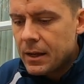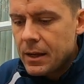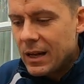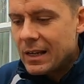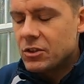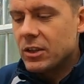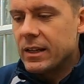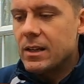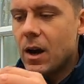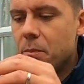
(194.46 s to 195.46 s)
And
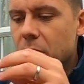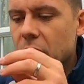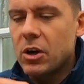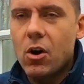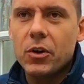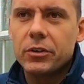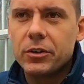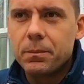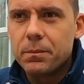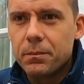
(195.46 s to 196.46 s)
actually I put it
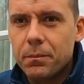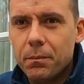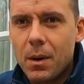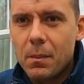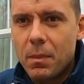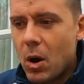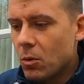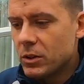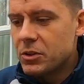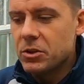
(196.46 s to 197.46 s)
on my
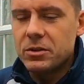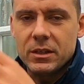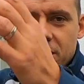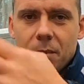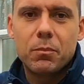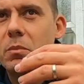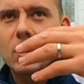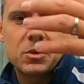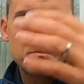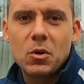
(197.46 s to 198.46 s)
pole and used it to
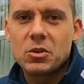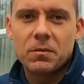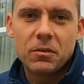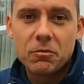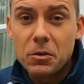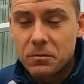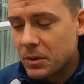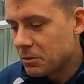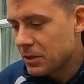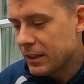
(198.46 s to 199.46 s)
brush moss off a roof
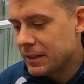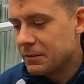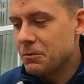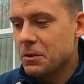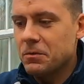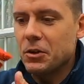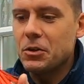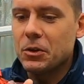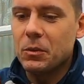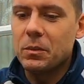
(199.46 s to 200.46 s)
when I was cleaning a roof. So
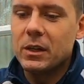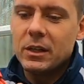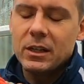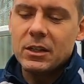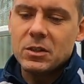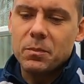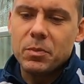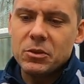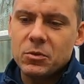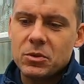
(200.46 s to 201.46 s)
you can all, because the
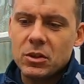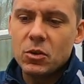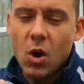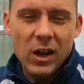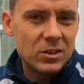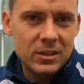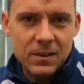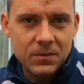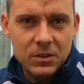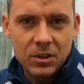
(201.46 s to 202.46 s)
bristles are not as
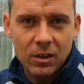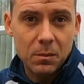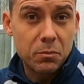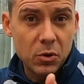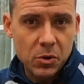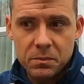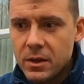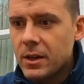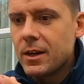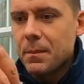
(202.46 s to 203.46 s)
stiff as like a broom,
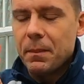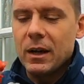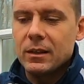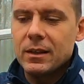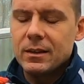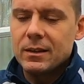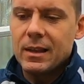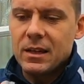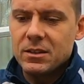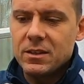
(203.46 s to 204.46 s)
but
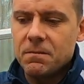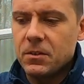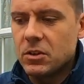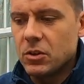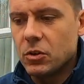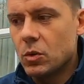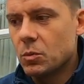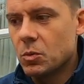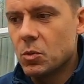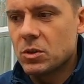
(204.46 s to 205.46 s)
they're stiffer than a
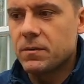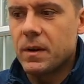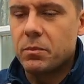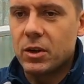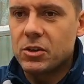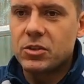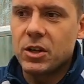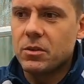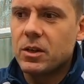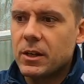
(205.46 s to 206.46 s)
normal water fed brush,
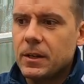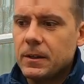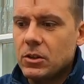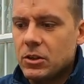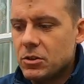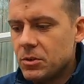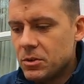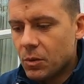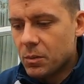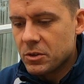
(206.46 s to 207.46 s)
so you could
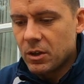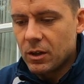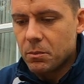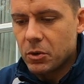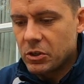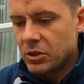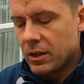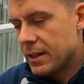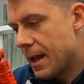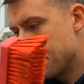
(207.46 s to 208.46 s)
use it almost like a brush
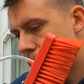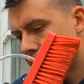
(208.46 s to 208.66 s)
like that.